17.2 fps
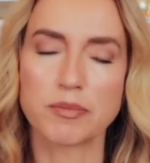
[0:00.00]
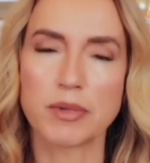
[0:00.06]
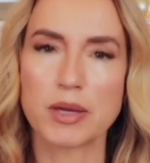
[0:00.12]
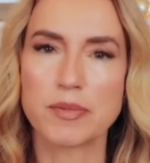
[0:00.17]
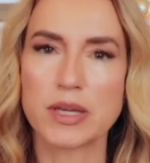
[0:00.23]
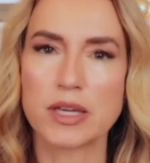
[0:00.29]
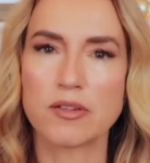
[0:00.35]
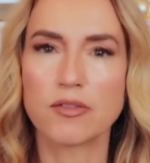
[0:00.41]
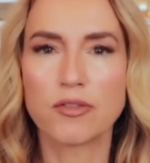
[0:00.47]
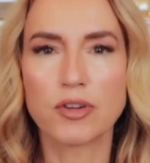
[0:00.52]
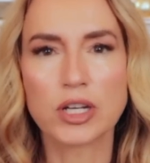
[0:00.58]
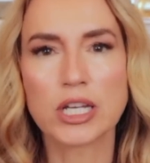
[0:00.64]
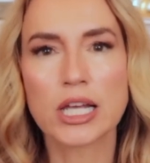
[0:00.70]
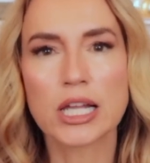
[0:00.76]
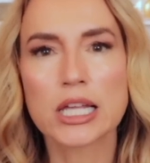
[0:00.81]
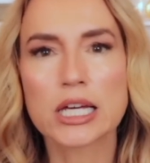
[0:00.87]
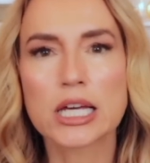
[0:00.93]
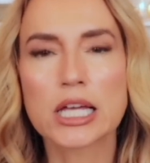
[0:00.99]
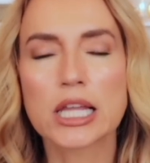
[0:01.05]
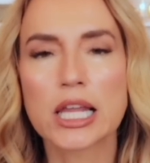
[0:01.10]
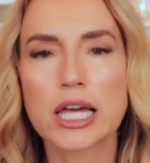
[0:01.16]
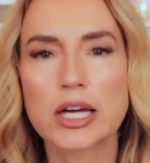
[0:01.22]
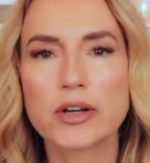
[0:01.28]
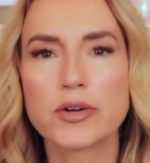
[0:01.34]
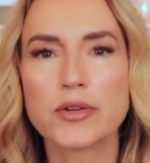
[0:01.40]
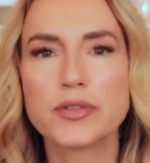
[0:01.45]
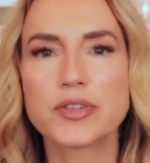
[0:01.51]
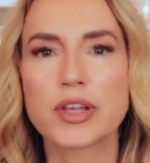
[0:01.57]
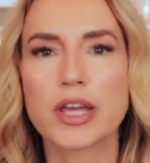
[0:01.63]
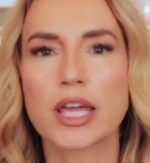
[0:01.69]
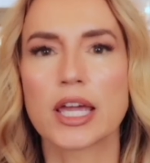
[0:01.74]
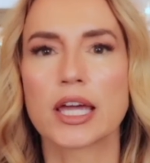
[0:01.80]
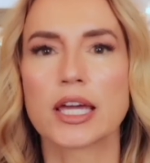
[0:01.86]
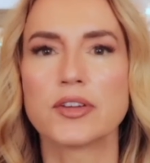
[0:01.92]
maybe vanilla cloves
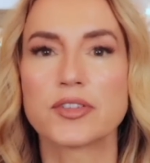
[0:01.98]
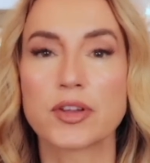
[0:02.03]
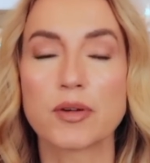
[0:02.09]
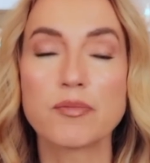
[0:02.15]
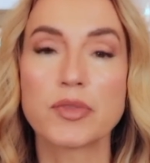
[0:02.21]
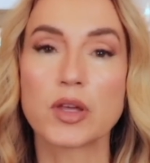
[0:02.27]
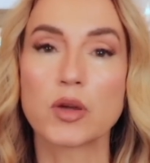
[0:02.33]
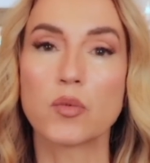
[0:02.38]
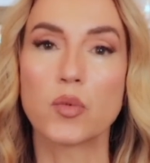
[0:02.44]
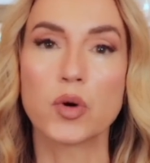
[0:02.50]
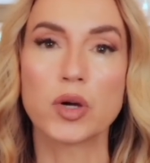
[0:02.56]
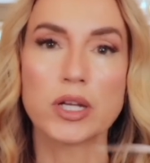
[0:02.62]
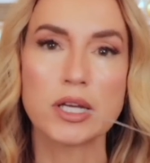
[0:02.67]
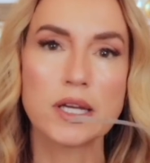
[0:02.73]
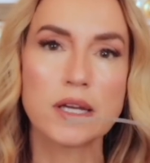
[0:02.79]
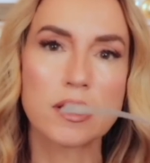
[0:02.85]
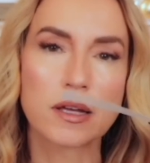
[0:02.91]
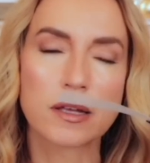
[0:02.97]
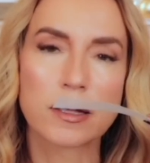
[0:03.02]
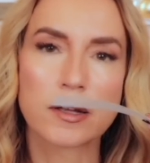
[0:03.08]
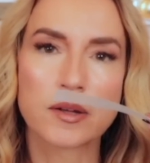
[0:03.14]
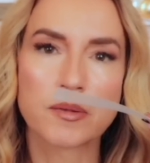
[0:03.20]
and something woody,